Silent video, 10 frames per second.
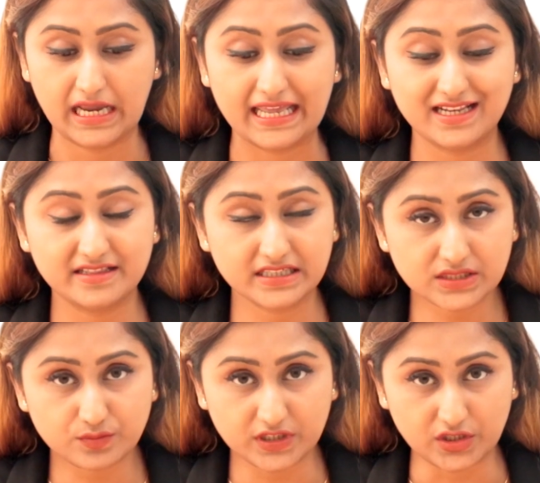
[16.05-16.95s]
And in
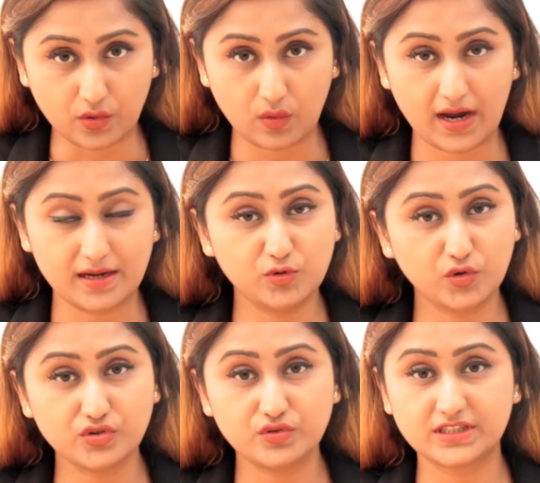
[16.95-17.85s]
this video, I am
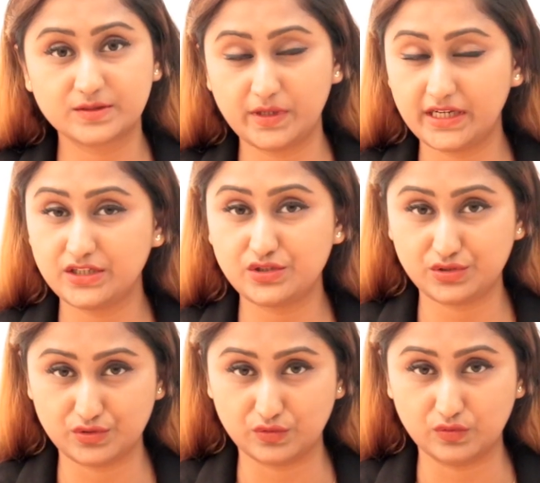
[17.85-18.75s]
going to explain to
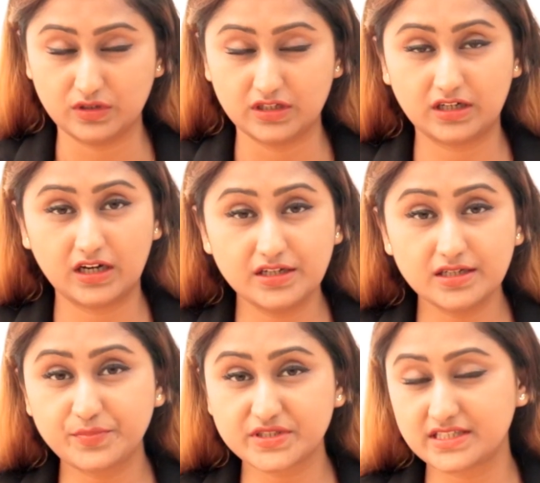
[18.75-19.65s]
you a
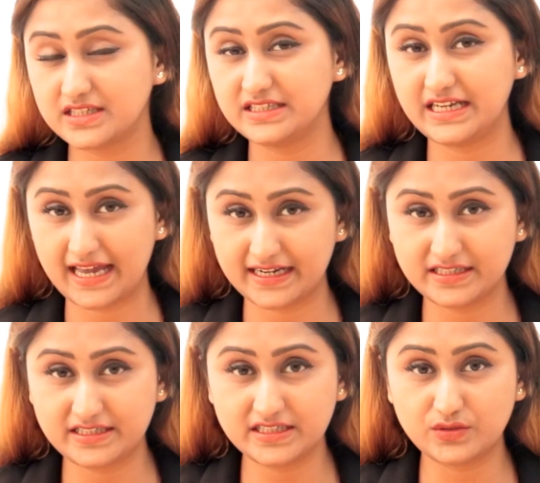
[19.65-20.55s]
100%
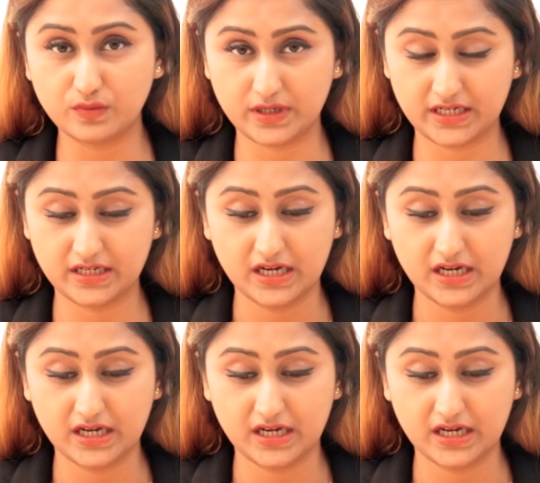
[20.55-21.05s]
guaranteed way